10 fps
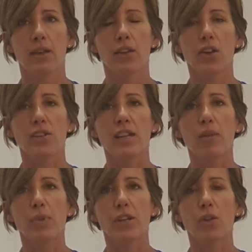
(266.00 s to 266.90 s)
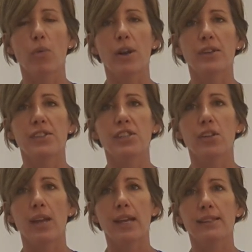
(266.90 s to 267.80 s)
Good. Now bring your awareness to
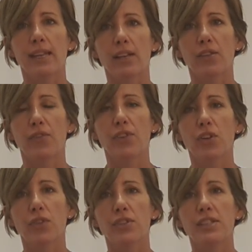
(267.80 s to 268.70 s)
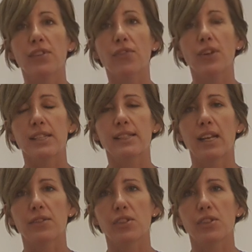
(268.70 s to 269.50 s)
your exhale and feel the difference now.